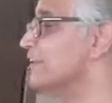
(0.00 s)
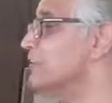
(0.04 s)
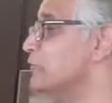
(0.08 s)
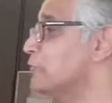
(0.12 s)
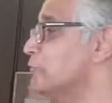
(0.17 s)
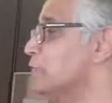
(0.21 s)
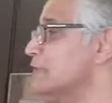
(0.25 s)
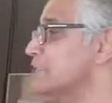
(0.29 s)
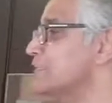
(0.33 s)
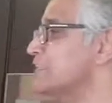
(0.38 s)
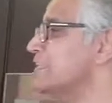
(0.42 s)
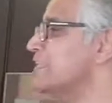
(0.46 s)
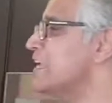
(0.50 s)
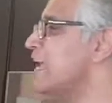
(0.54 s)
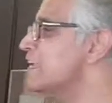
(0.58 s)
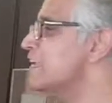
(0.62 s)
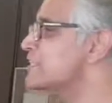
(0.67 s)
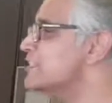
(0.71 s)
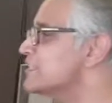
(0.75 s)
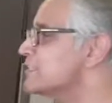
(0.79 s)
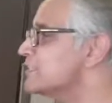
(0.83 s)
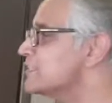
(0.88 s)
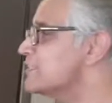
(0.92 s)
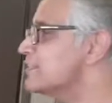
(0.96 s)
So I said,
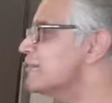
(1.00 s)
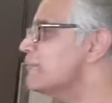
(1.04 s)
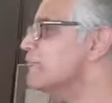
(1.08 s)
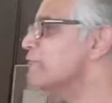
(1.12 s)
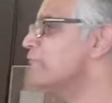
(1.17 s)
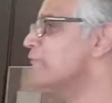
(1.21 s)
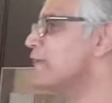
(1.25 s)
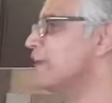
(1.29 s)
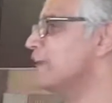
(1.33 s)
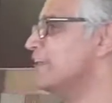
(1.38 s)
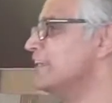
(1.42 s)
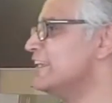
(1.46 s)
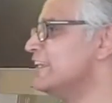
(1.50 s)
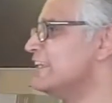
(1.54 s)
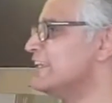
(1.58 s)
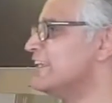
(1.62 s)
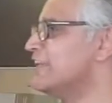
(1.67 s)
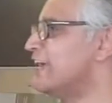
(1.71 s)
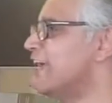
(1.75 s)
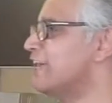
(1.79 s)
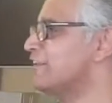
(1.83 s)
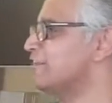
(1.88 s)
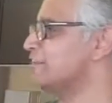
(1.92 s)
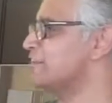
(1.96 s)
"Yes, finally
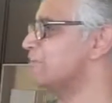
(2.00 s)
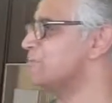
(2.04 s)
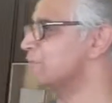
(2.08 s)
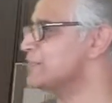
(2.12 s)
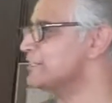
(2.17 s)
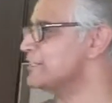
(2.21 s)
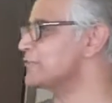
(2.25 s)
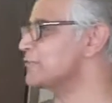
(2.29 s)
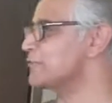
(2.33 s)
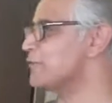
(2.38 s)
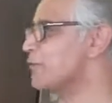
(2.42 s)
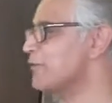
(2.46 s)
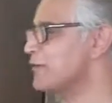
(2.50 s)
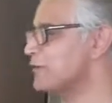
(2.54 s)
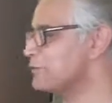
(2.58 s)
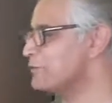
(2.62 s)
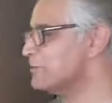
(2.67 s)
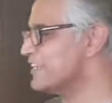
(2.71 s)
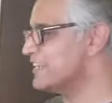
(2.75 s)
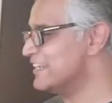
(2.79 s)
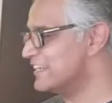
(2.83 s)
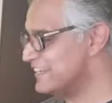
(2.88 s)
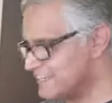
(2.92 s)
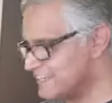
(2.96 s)
somebody is calling me
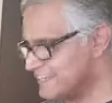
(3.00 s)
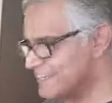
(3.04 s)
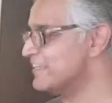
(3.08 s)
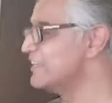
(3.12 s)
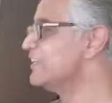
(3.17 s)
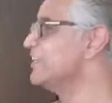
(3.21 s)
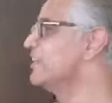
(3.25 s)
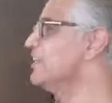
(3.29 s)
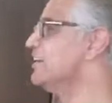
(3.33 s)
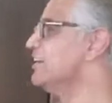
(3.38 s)
an Indian,